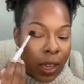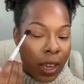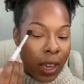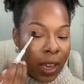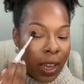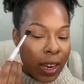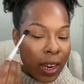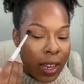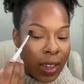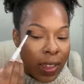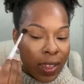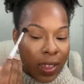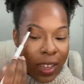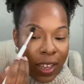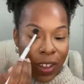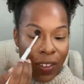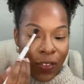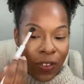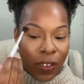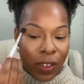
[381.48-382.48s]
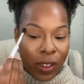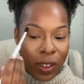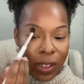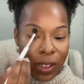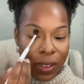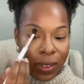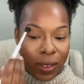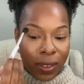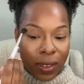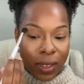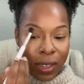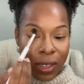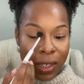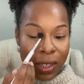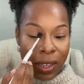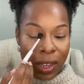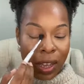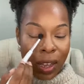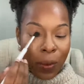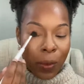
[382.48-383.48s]
And I think for this
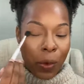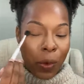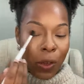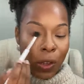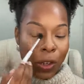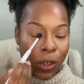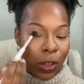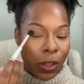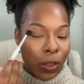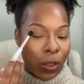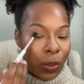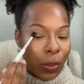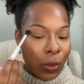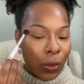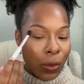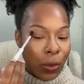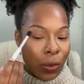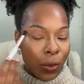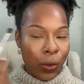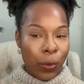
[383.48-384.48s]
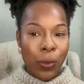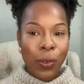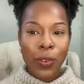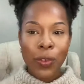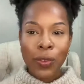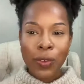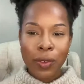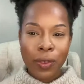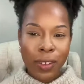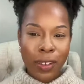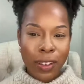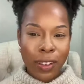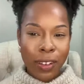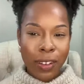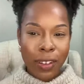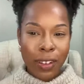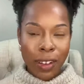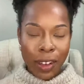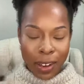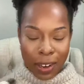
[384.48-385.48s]
look, I'm going to do
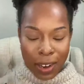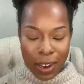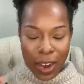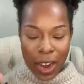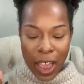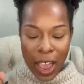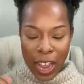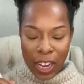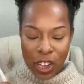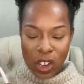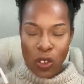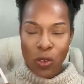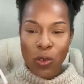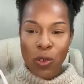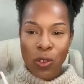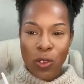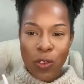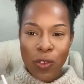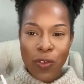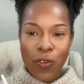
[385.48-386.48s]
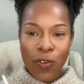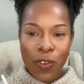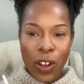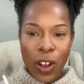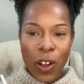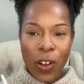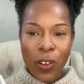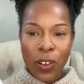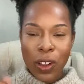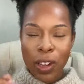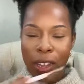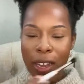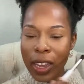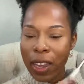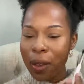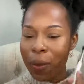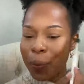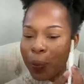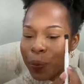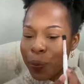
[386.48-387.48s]
a natural fall
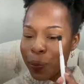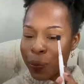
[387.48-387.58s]
glam.